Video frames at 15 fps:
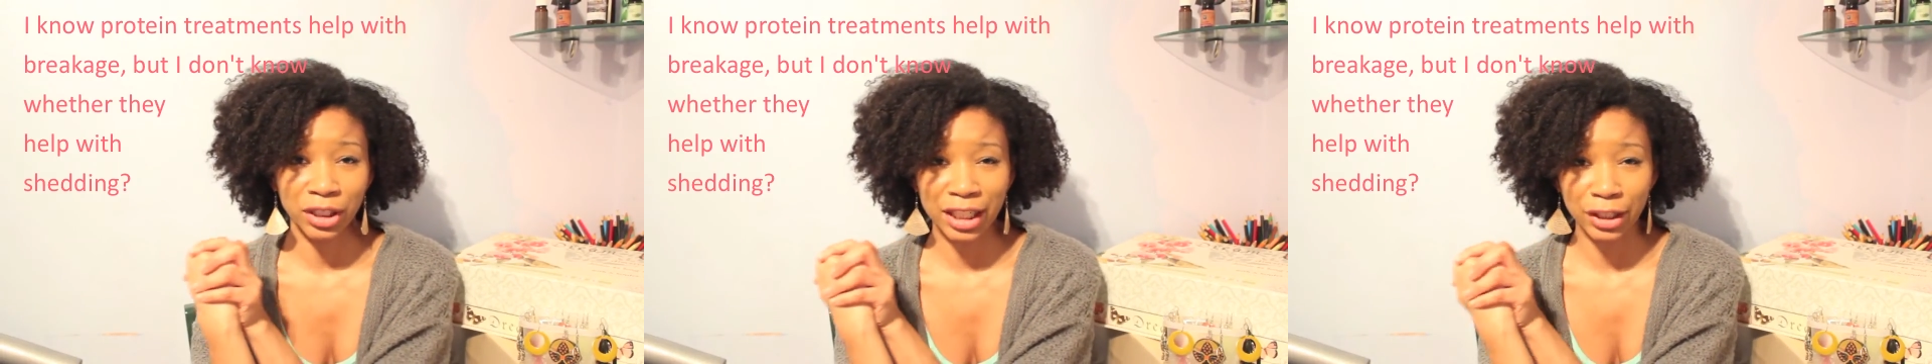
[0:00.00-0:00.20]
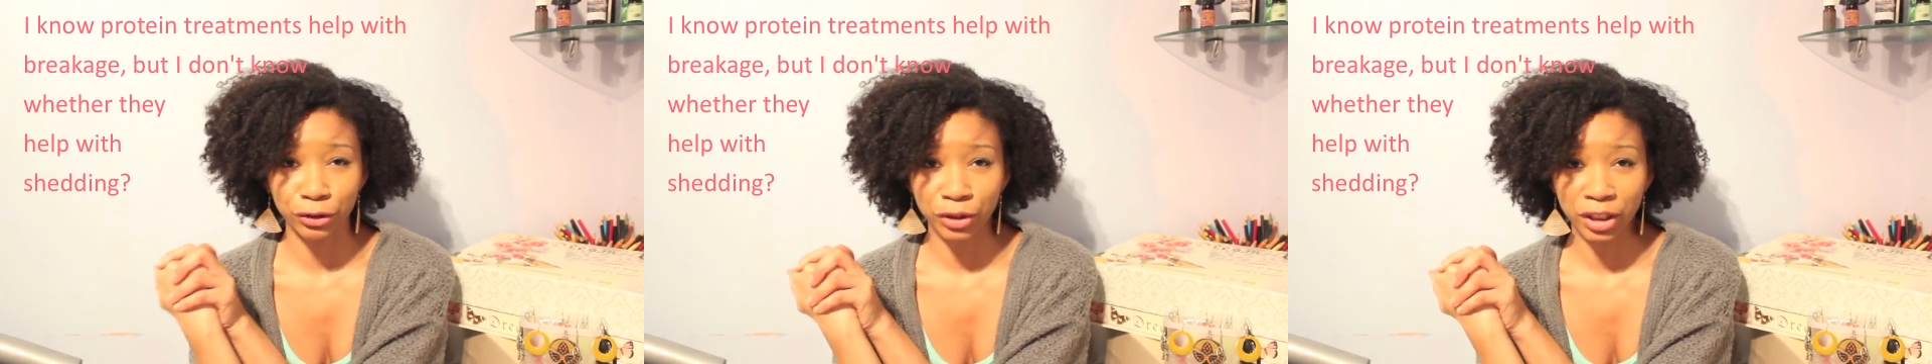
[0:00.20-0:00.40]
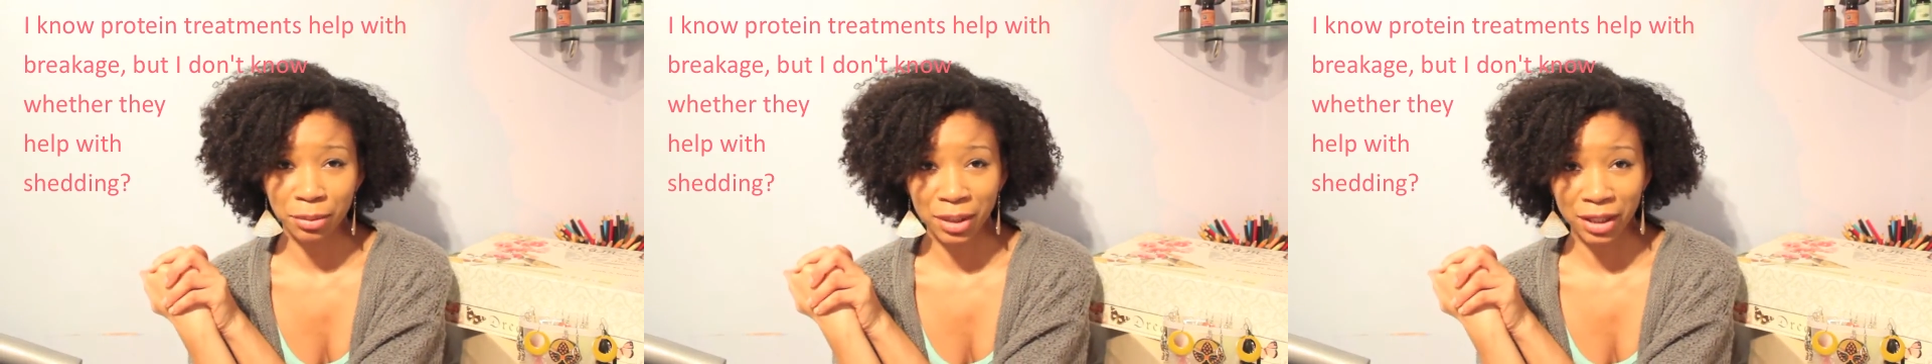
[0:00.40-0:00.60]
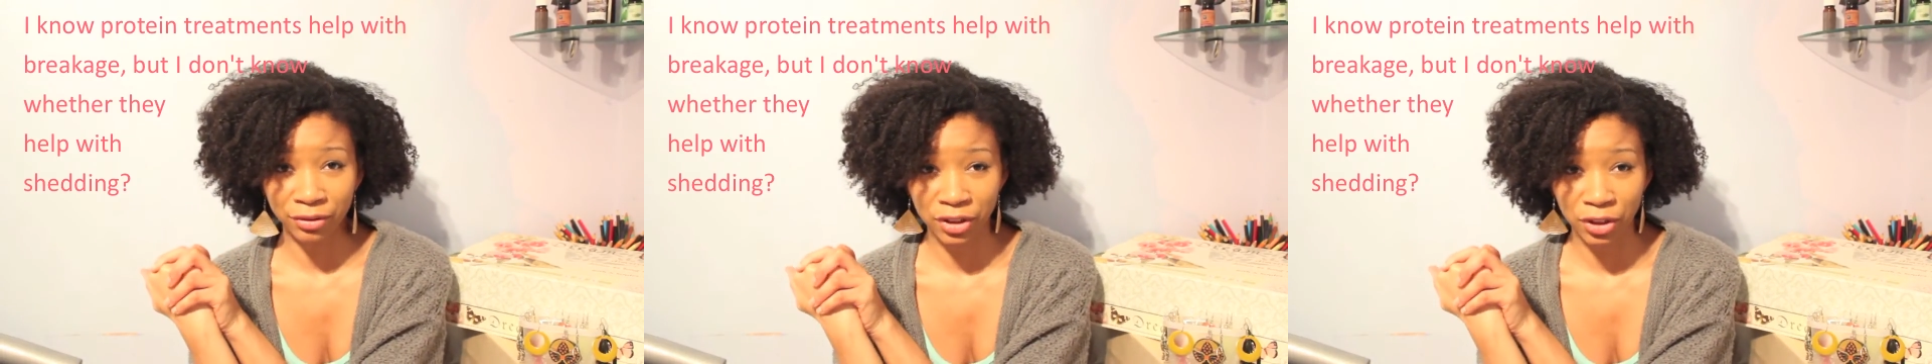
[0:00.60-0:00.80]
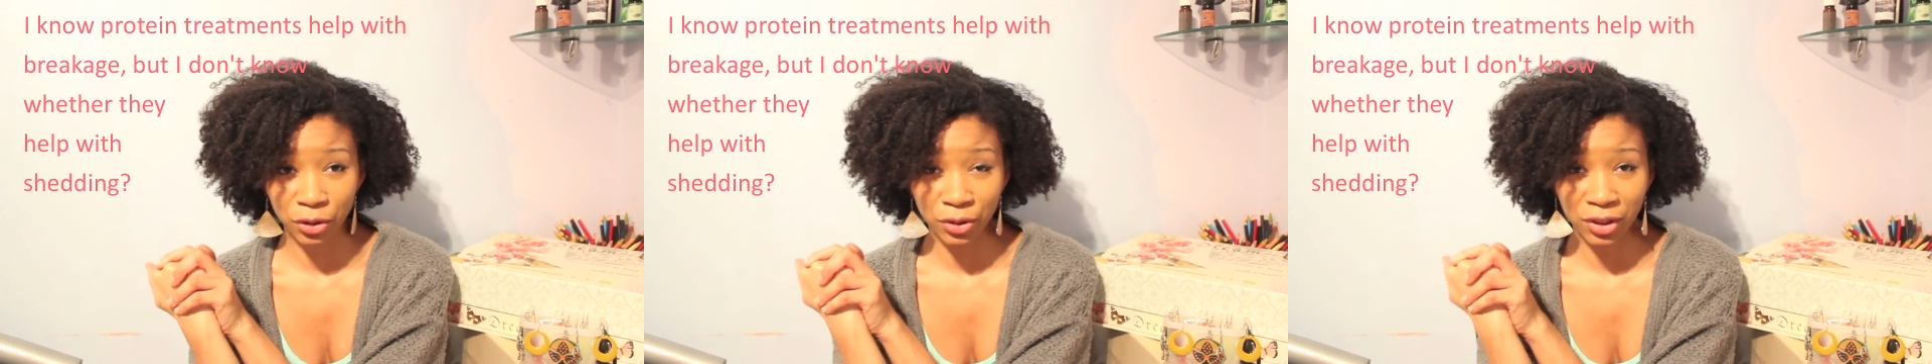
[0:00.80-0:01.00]
and had a really bad
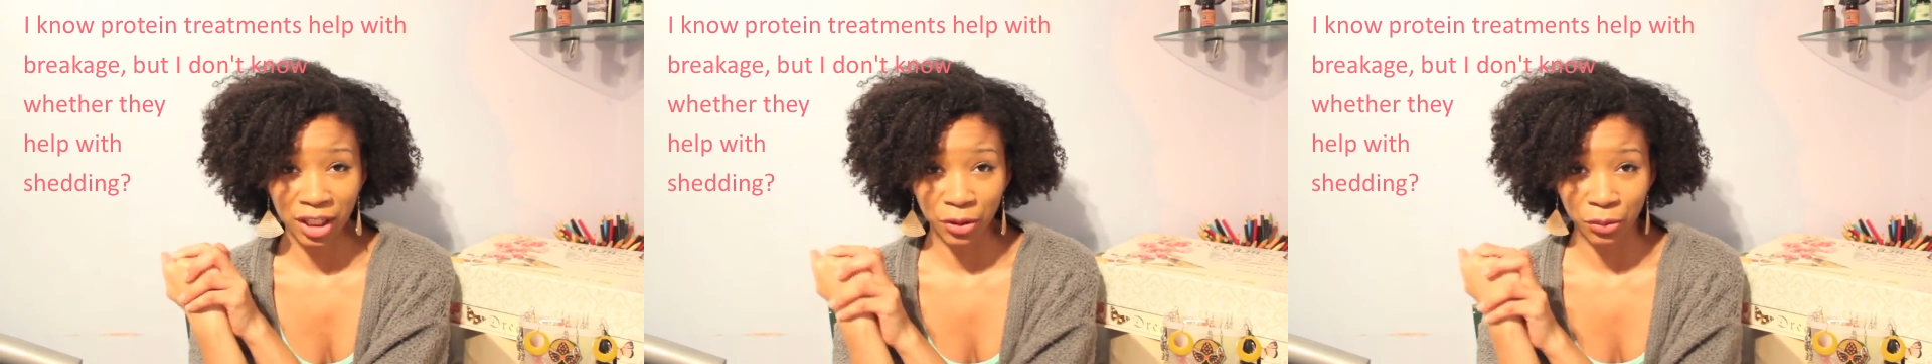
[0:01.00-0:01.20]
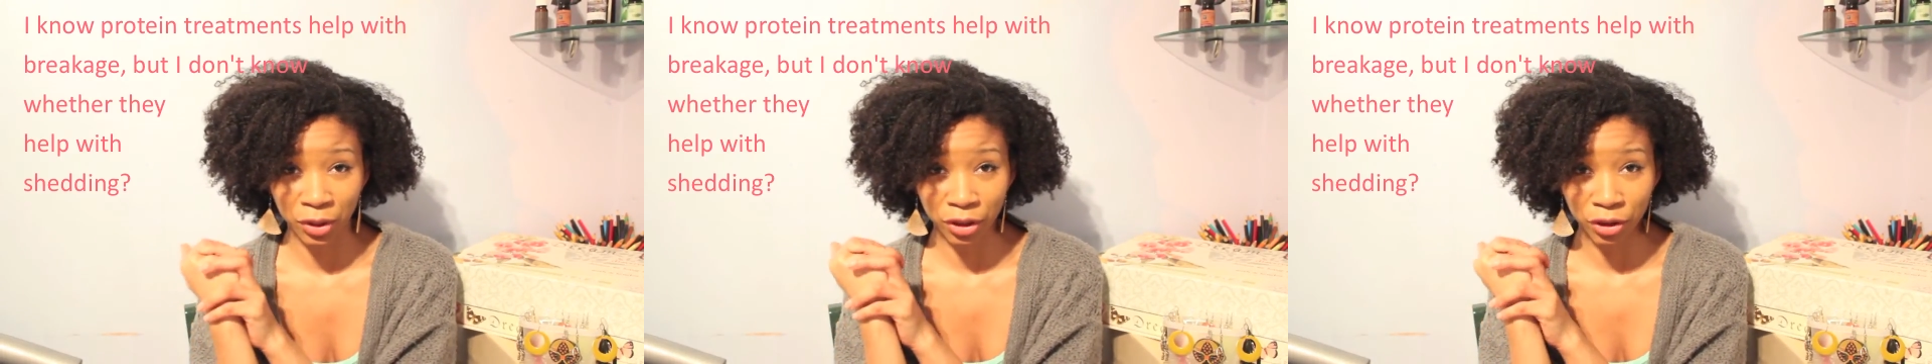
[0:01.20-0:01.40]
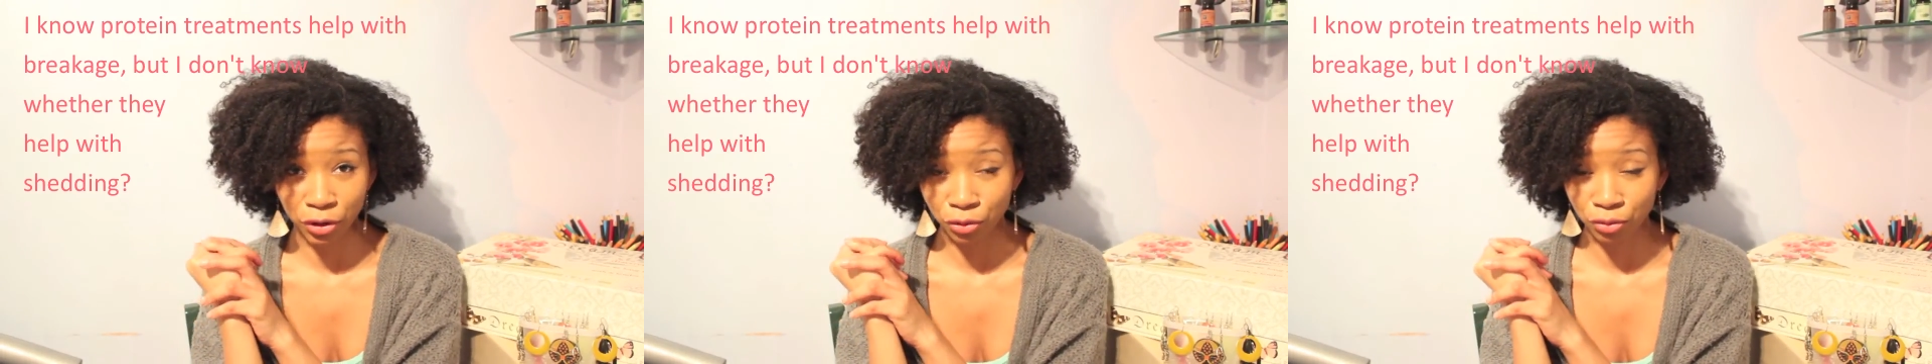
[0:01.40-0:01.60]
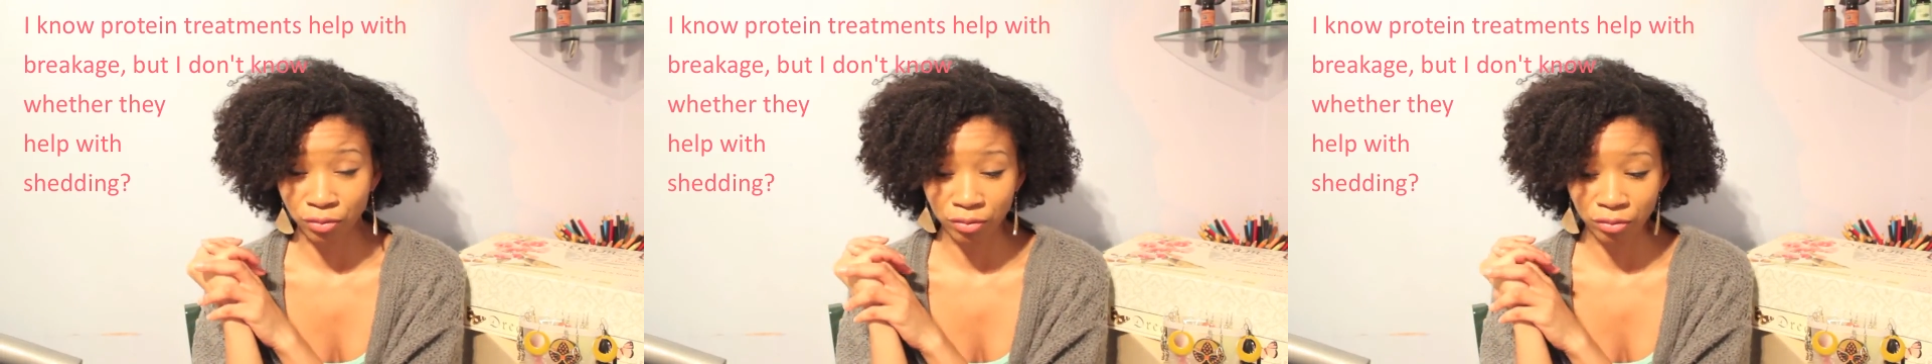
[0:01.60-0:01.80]
results, like when I was